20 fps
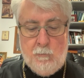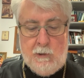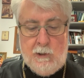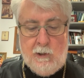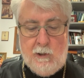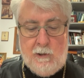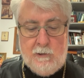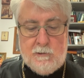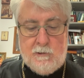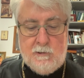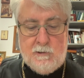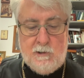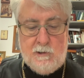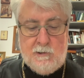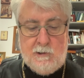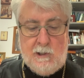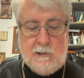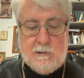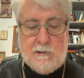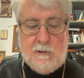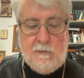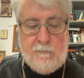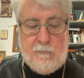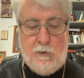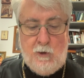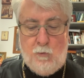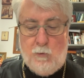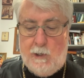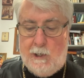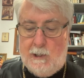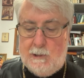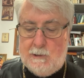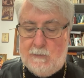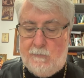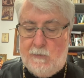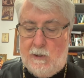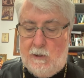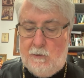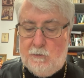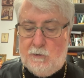but he also suggested a few ways
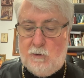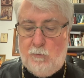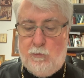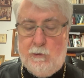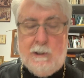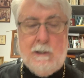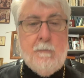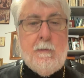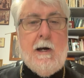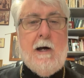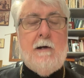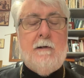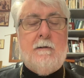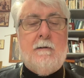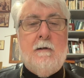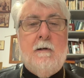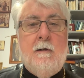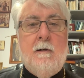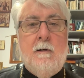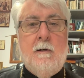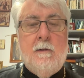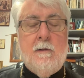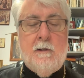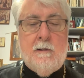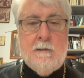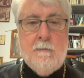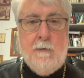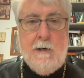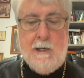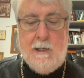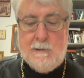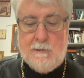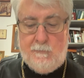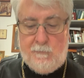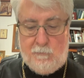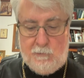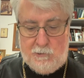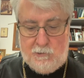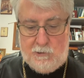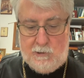of how to bring about the demise
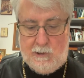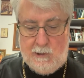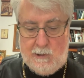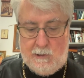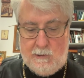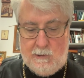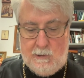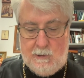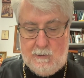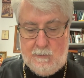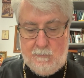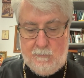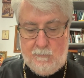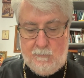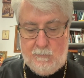of Christianity.